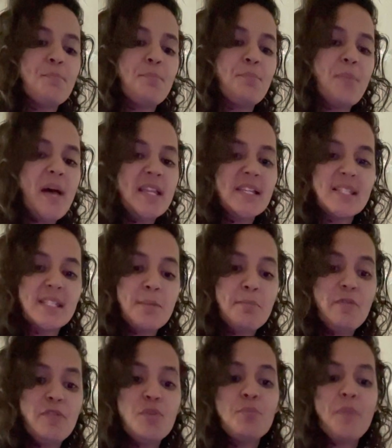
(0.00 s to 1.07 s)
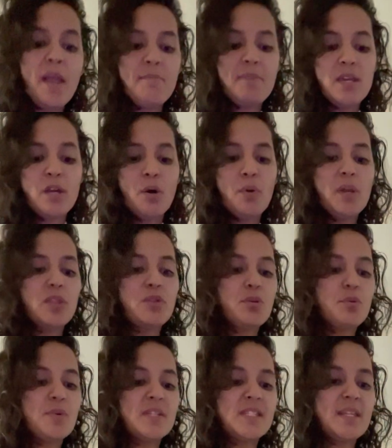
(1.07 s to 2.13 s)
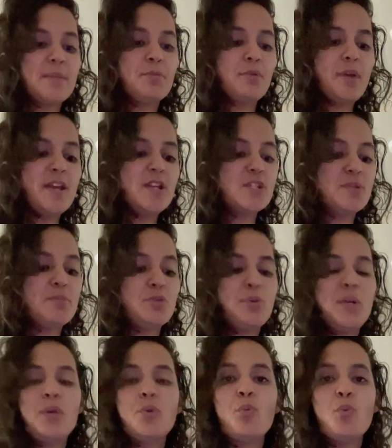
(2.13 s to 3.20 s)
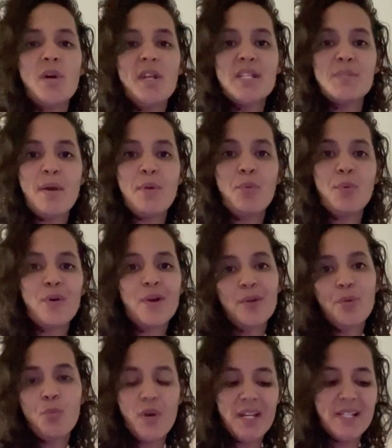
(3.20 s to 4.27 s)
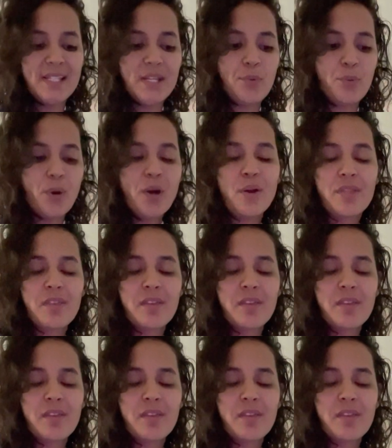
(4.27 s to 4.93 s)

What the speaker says: But some of you might be going through a separation between what is my word, what is it worth?